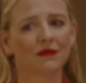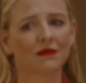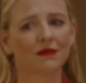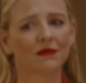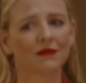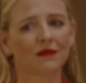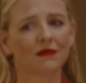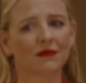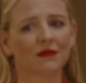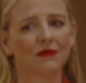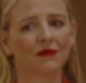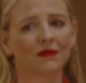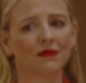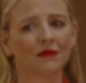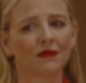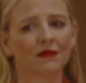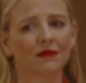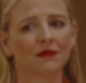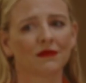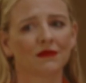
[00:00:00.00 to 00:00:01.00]

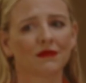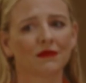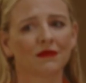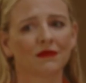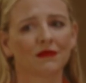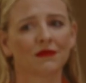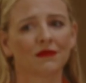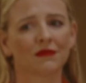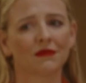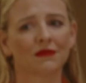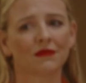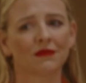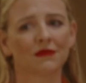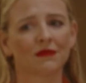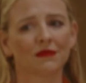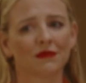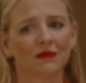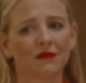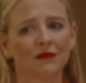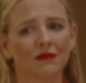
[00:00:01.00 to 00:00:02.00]

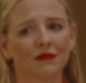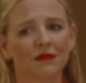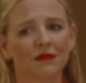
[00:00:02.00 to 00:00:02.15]
(silent)